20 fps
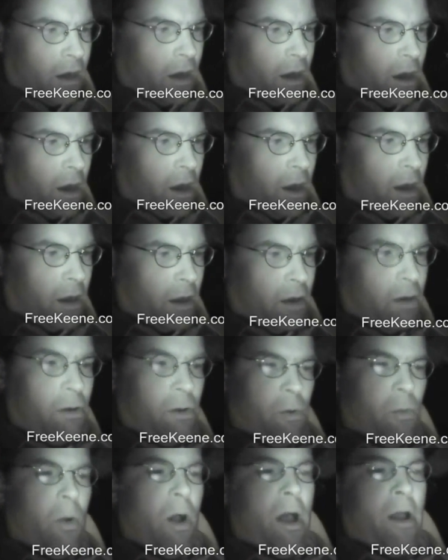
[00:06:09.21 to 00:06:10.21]

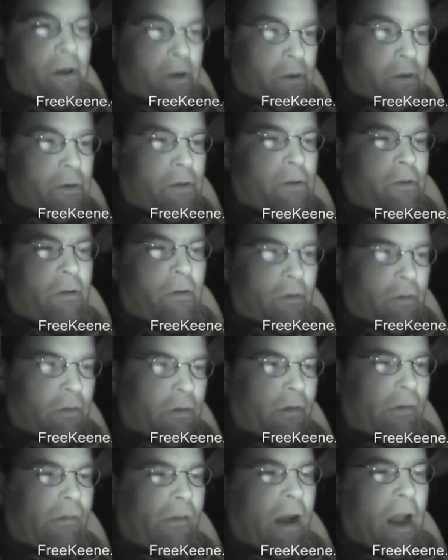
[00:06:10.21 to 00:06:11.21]
who wander
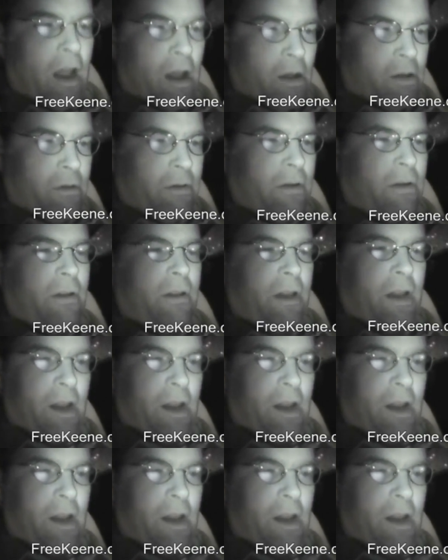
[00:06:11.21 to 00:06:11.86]
around